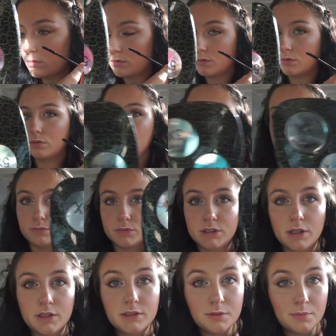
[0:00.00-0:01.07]
Oh,
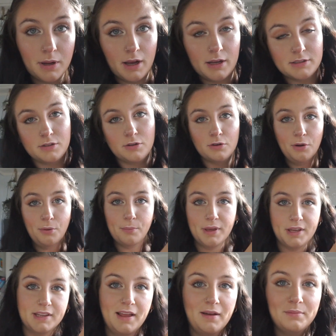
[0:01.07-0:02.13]
sun's in my eyes. I'm not
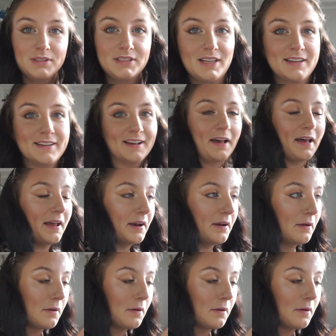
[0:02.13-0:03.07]
making that mistake again.